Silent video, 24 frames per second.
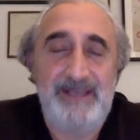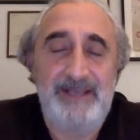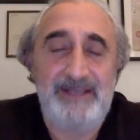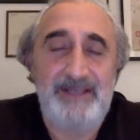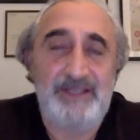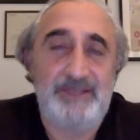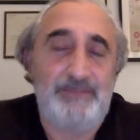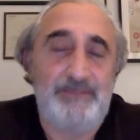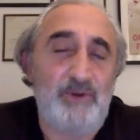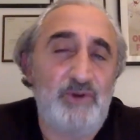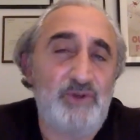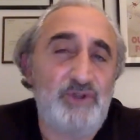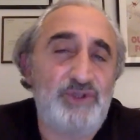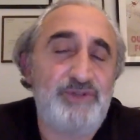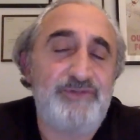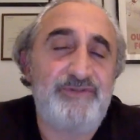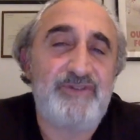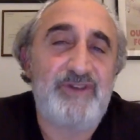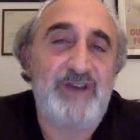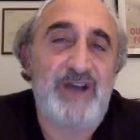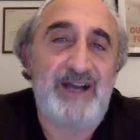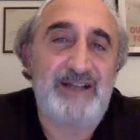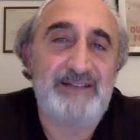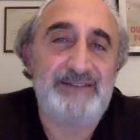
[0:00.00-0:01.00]
suppose
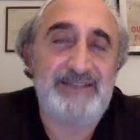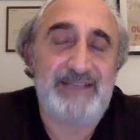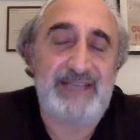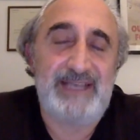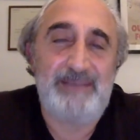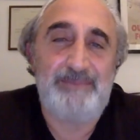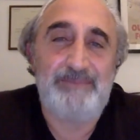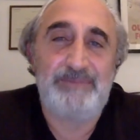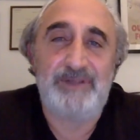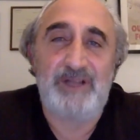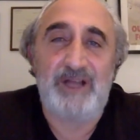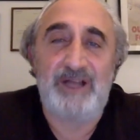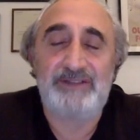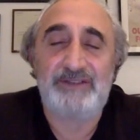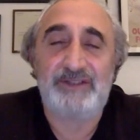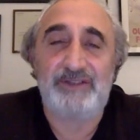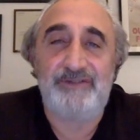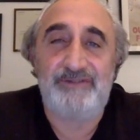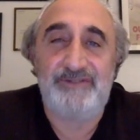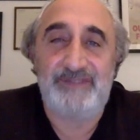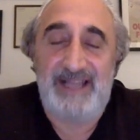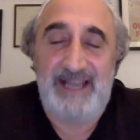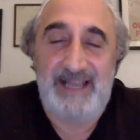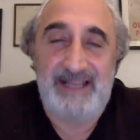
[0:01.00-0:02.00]
you've got a plot
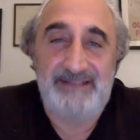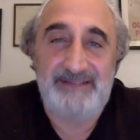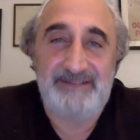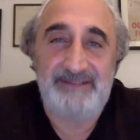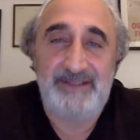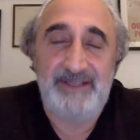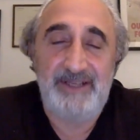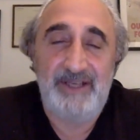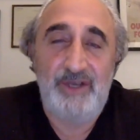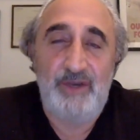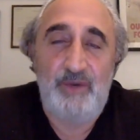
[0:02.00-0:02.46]
of land